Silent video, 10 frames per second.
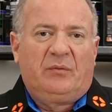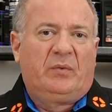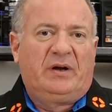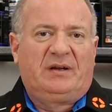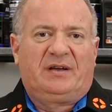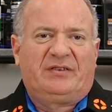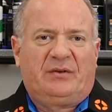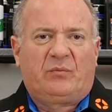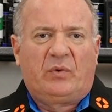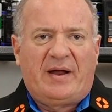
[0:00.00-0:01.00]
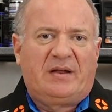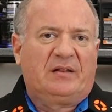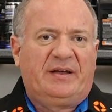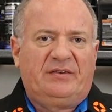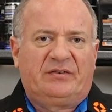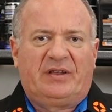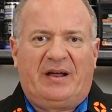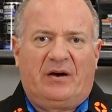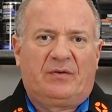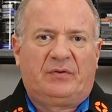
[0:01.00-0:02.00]
What it does, it regulates the
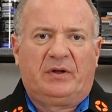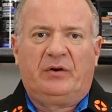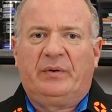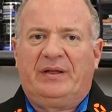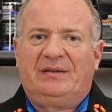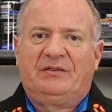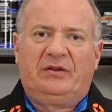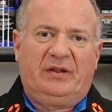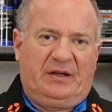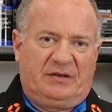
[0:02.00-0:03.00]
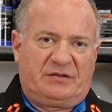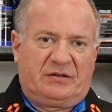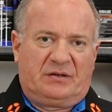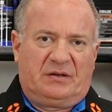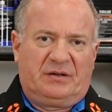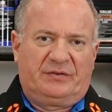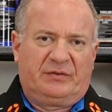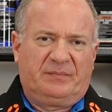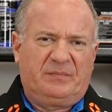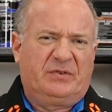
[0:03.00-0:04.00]
airflow into the engine.
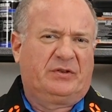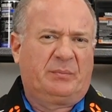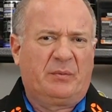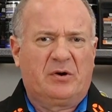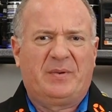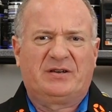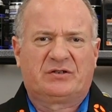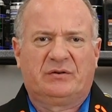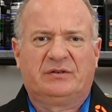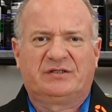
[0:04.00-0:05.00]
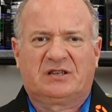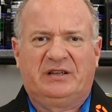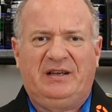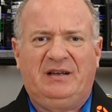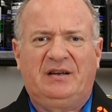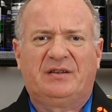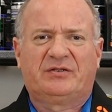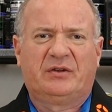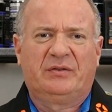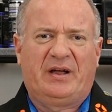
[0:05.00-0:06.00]
So we want to make sure it's clean
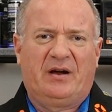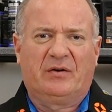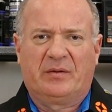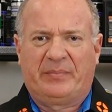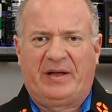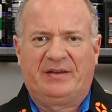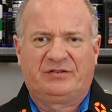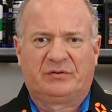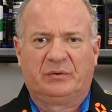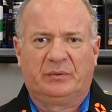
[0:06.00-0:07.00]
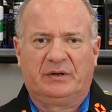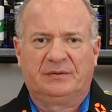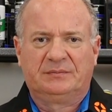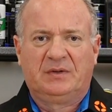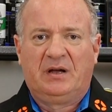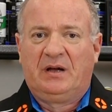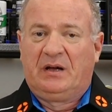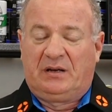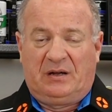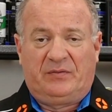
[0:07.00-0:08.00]
so the air can pass through it.
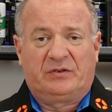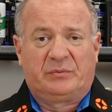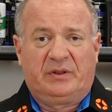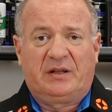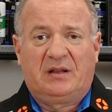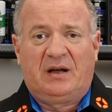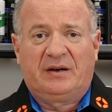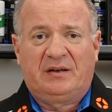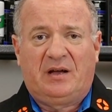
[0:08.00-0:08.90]
Now, if it's really clogged